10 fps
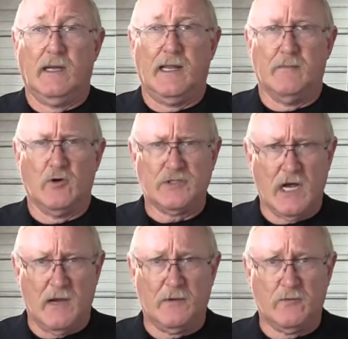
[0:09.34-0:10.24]
And the most
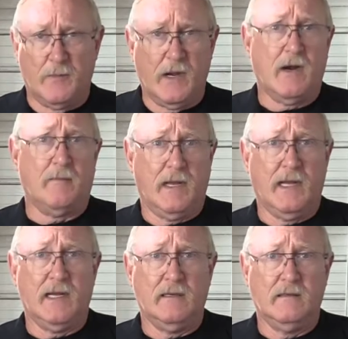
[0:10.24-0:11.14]
common repair
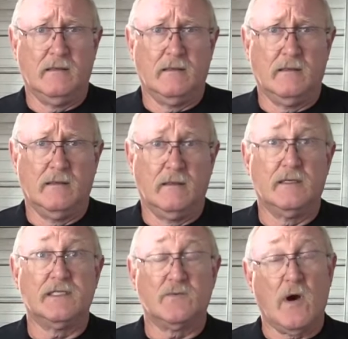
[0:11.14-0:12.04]
made?
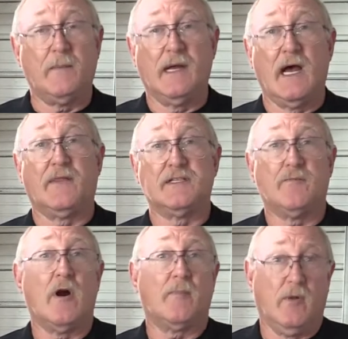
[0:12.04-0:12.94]
Swapping out the
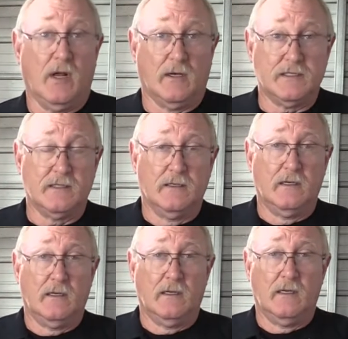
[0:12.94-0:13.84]
spark plugs.
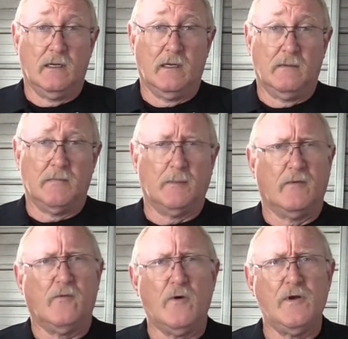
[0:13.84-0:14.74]
But
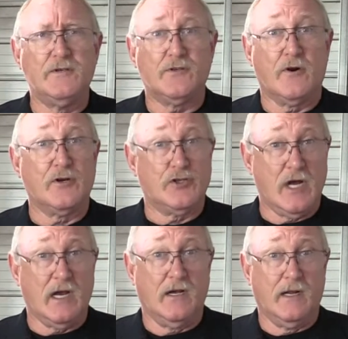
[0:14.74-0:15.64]
before you start
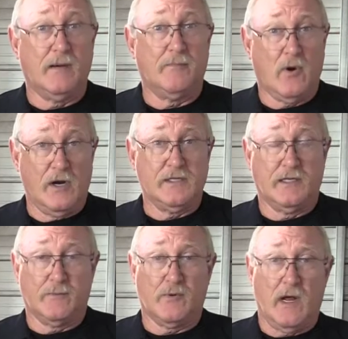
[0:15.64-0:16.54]
shotgunning parts at
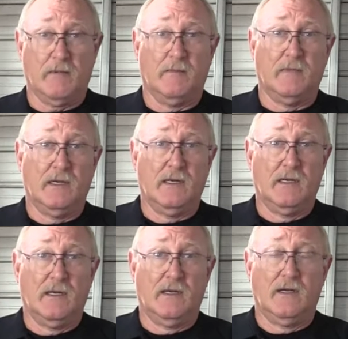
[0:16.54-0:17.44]
the problem,
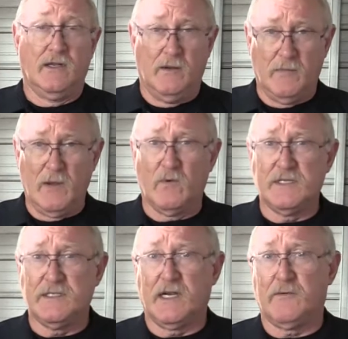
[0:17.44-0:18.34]
you may want to
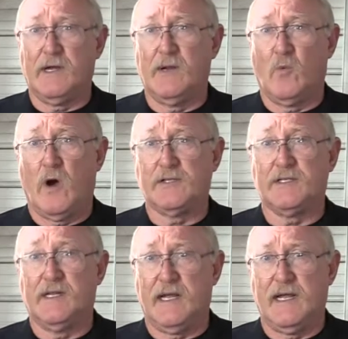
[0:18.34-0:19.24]
stick around and watch
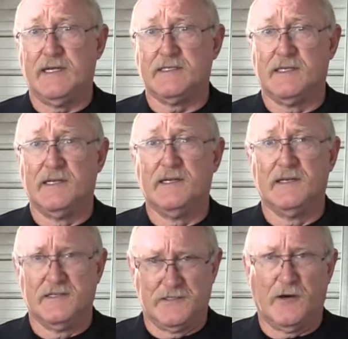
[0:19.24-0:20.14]
today's
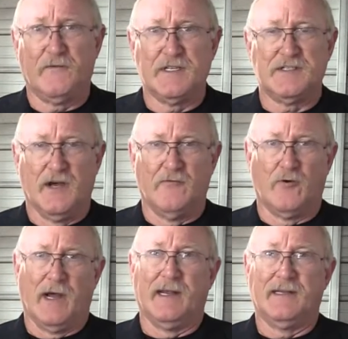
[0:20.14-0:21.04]
Service Done
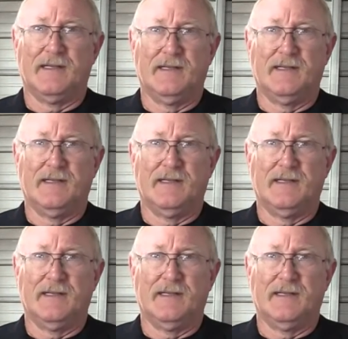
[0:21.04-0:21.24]
Right.